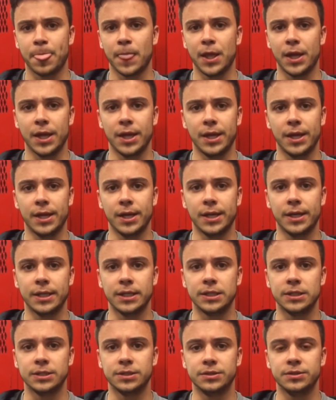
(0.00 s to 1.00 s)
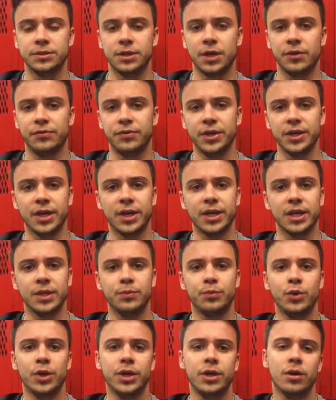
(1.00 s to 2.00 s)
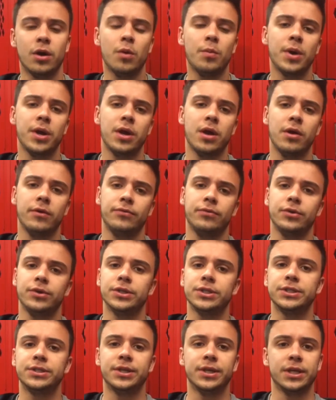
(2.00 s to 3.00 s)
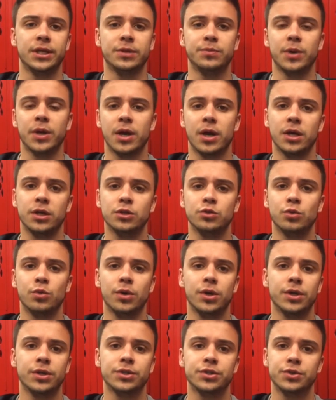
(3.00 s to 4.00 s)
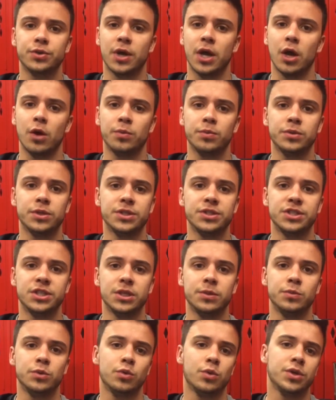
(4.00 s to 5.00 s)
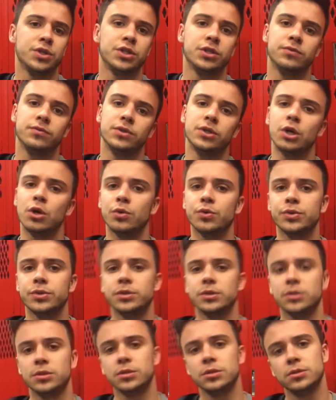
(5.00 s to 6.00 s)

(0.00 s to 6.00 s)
And I think I can bring all my effort and my hard work to help the team to achieve the goals.